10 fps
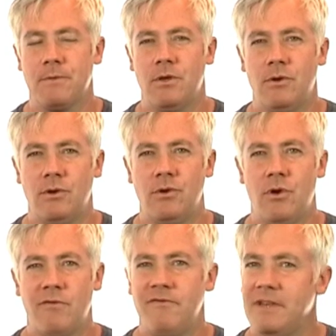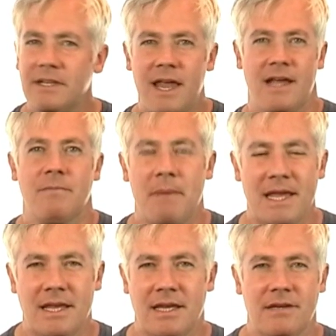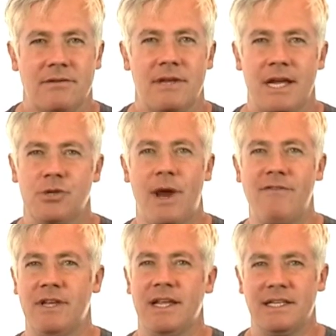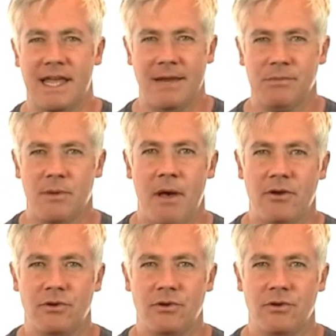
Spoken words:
You don't feel like making extravagant claims about